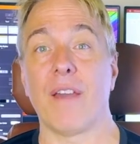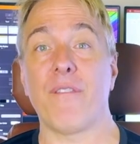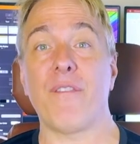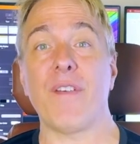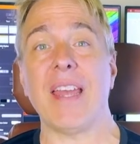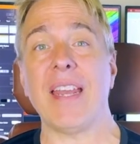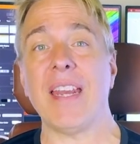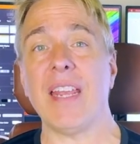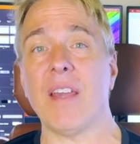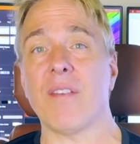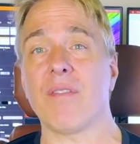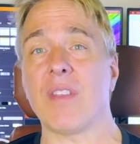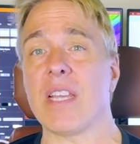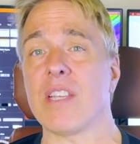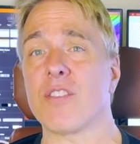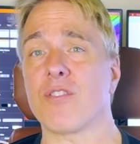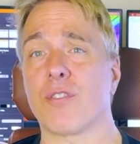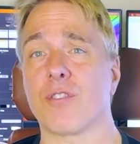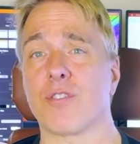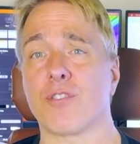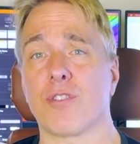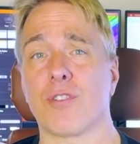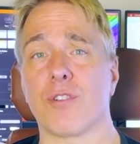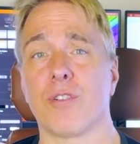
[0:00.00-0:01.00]
If any of these
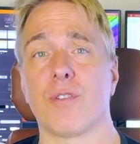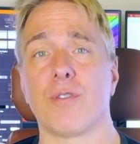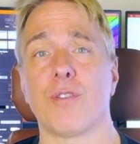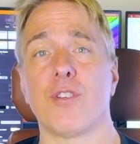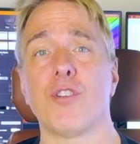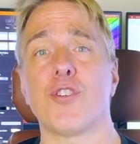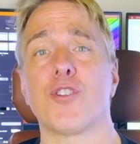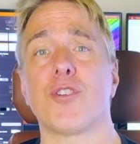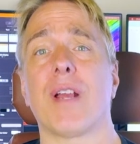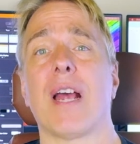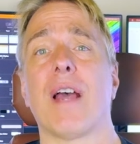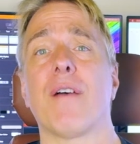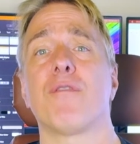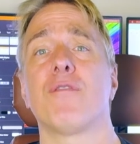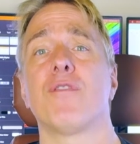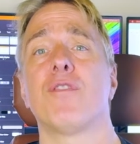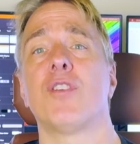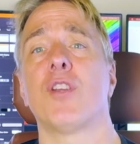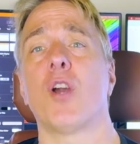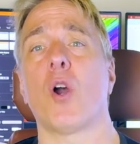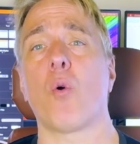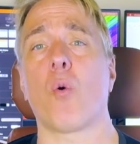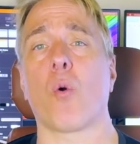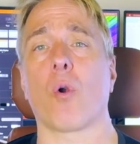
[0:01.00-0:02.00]
are true, you should have
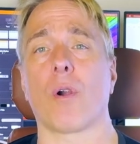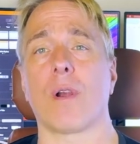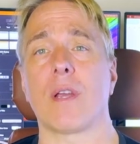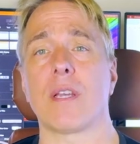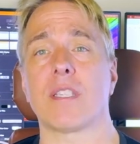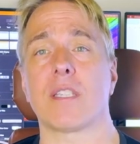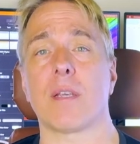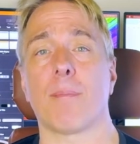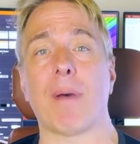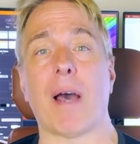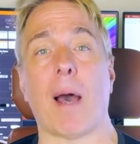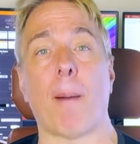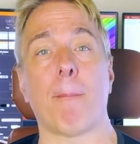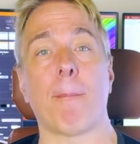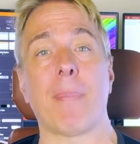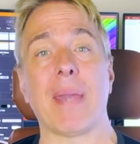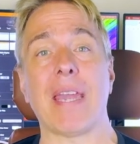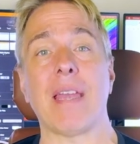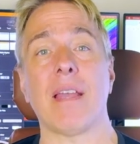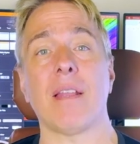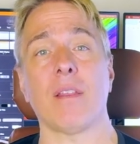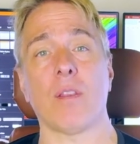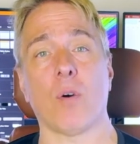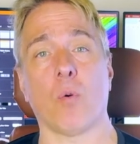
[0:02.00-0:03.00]
no worries about
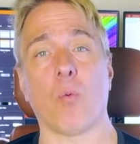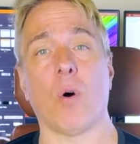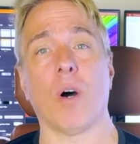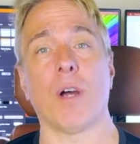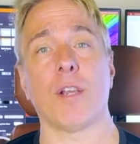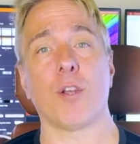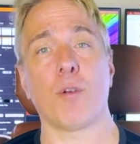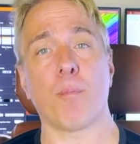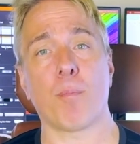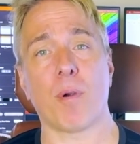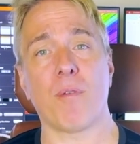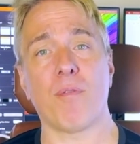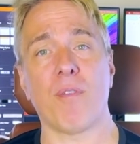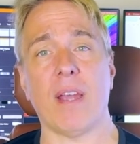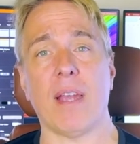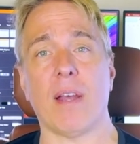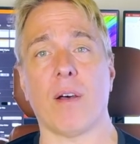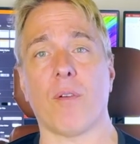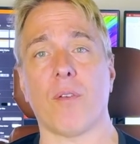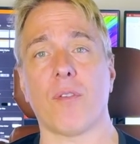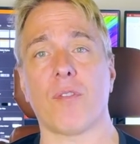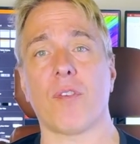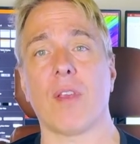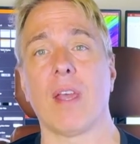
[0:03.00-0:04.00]
being the one who
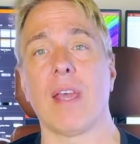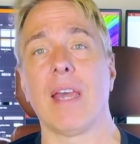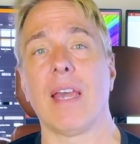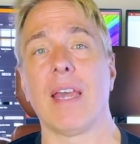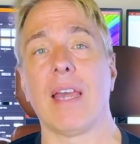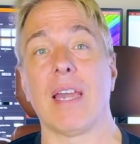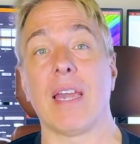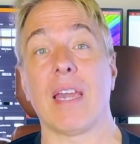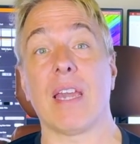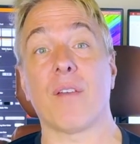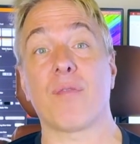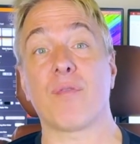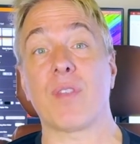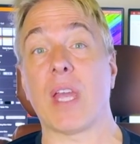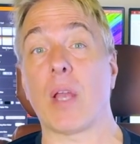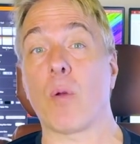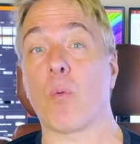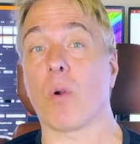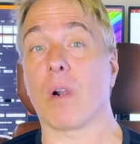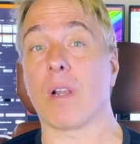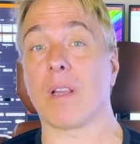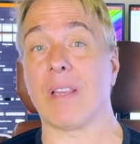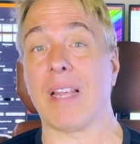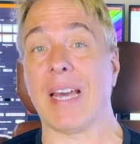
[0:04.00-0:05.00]
prevails. If they
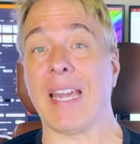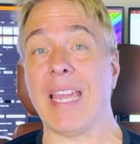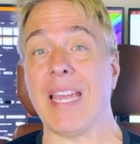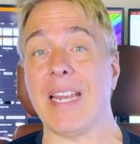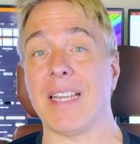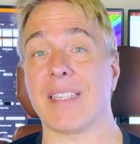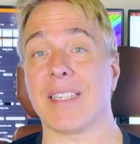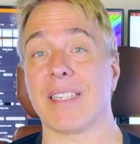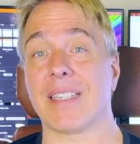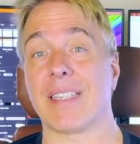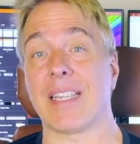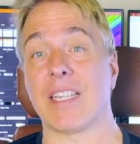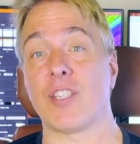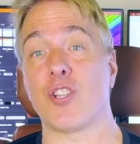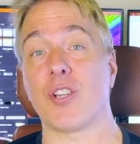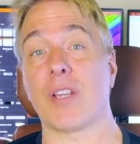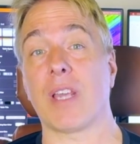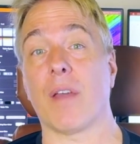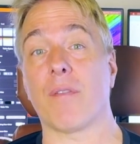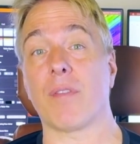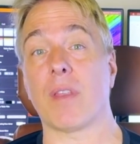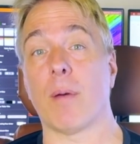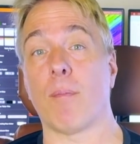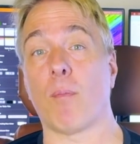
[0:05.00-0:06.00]
were late, did you
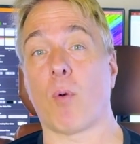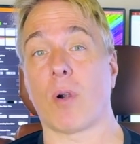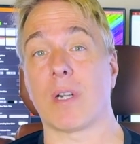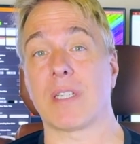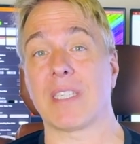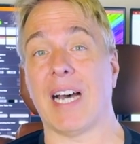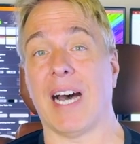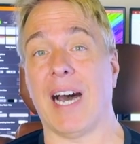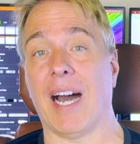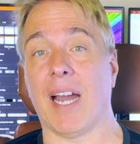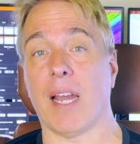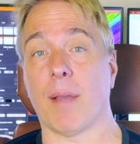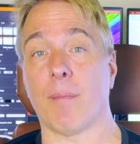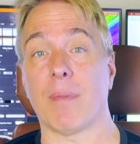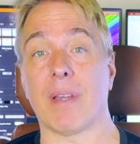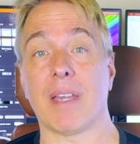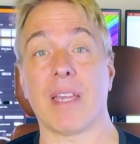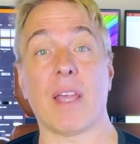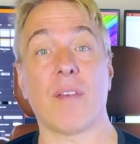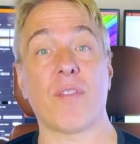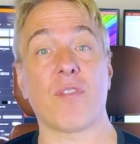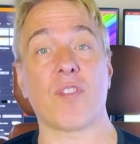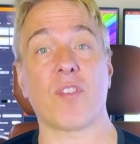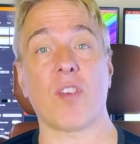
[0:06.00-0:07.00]
give them more time?
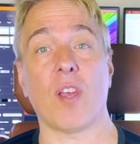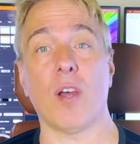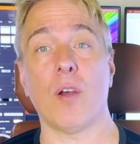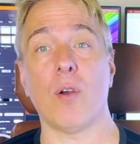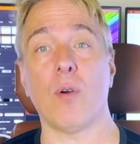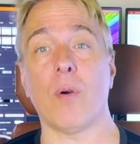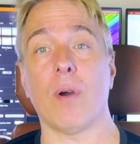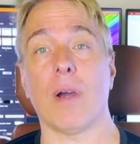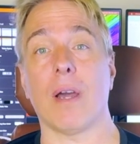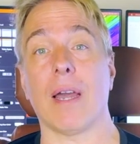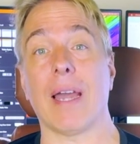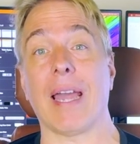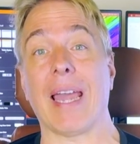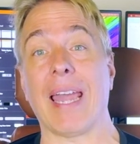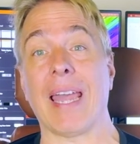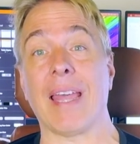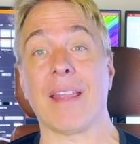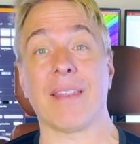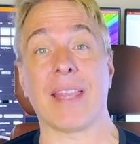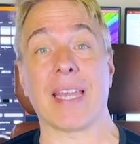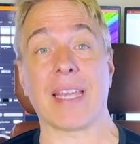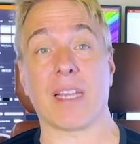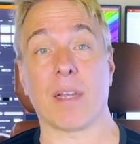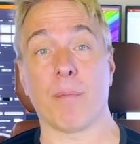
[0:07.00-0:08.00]
If so,
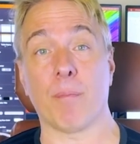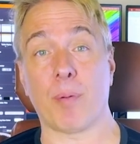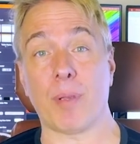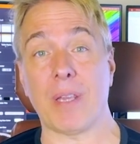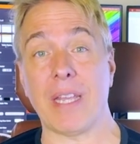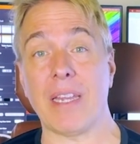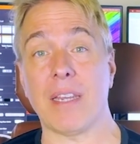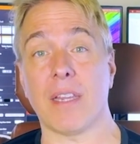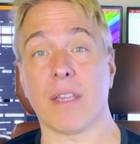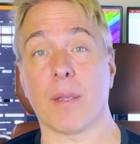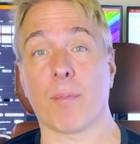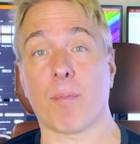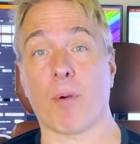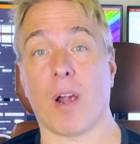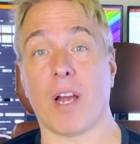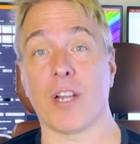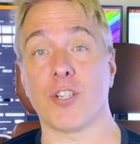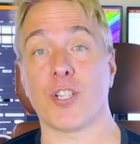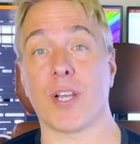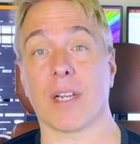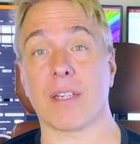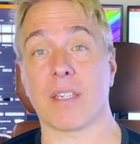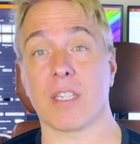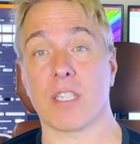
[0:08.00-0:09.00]
and they completed the
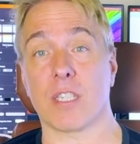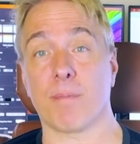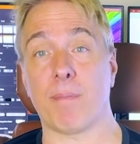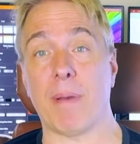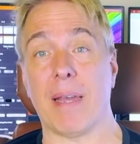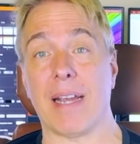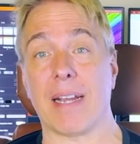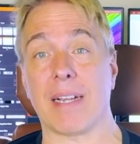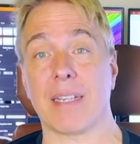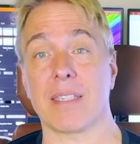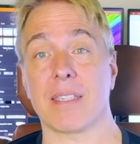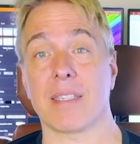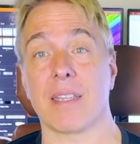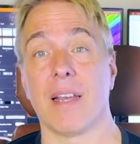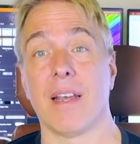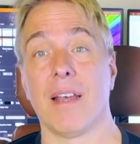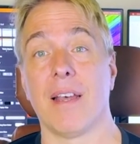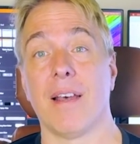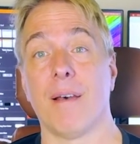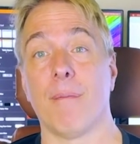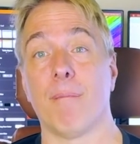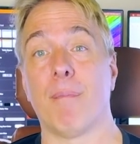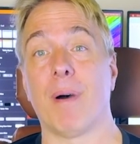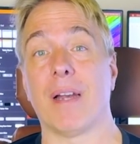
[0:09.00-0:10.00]
project to specs,
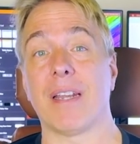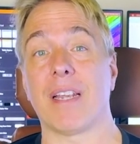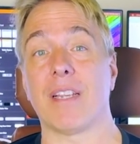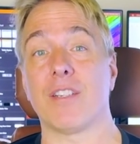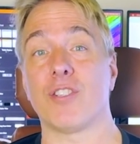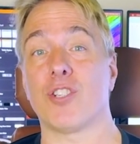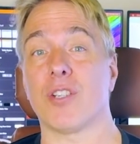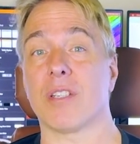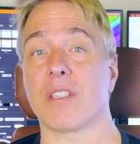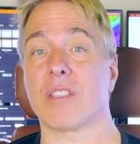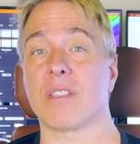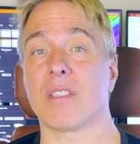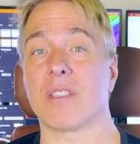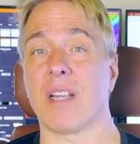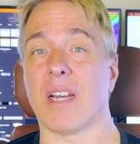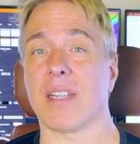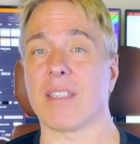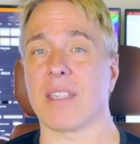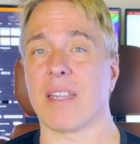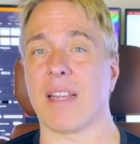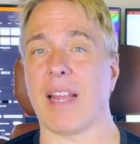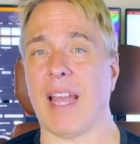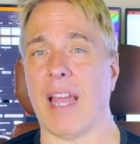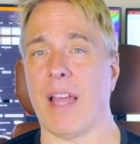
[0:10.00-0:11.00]
but it just
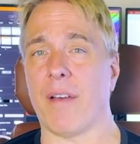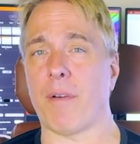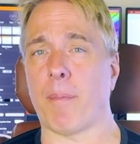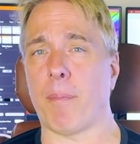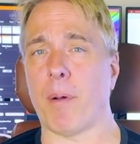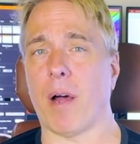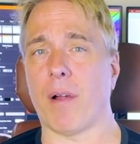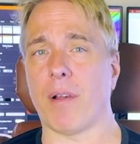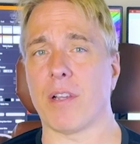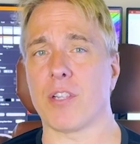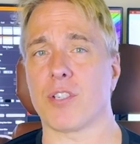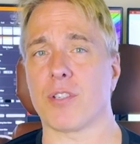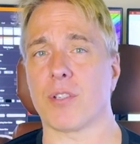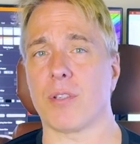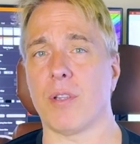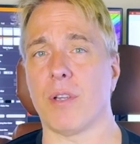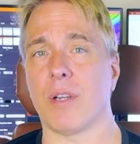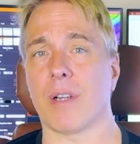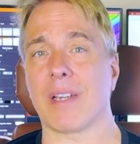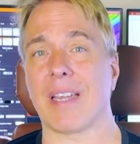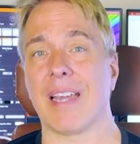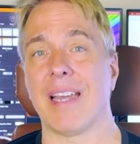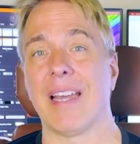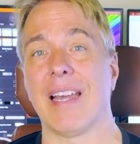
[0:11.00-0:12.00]
doesn't have a polished
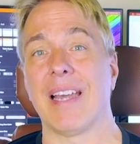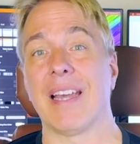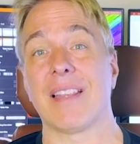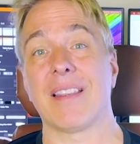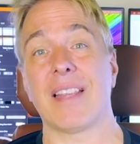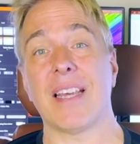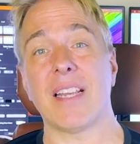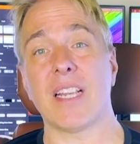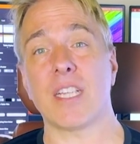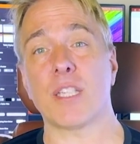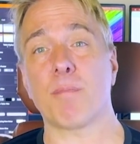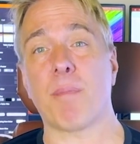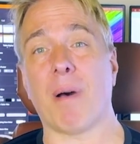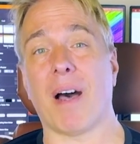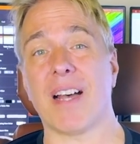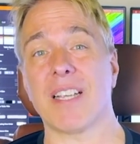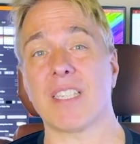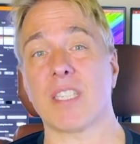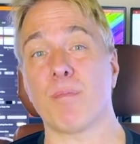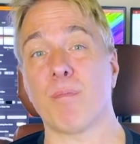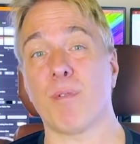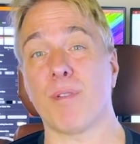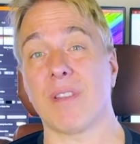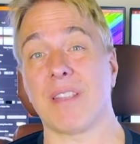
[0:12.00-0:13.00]
look, then it's
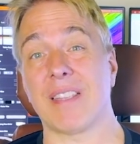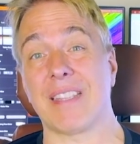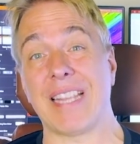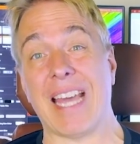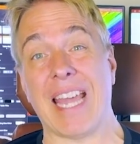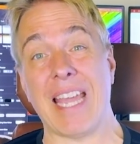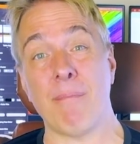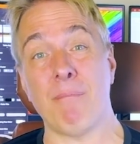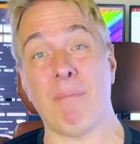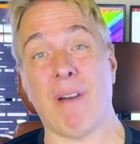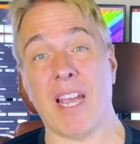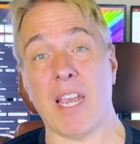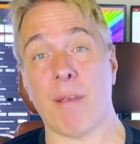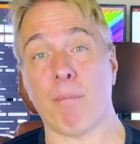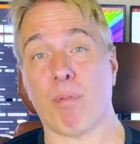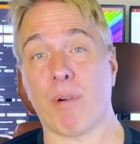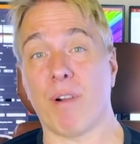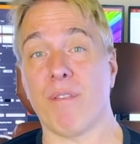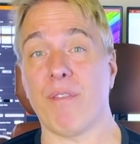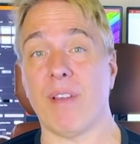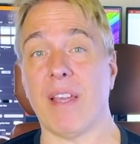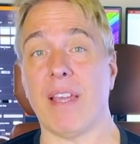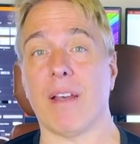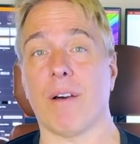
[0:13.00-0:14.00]
possible they might
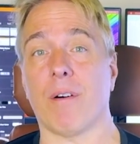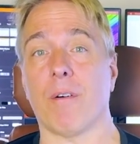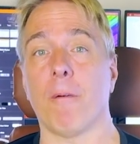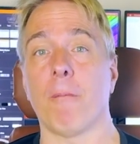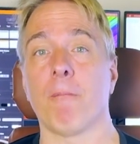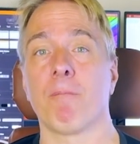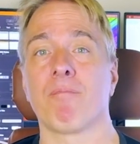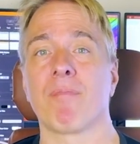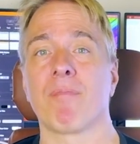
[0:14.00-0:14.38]
prevail.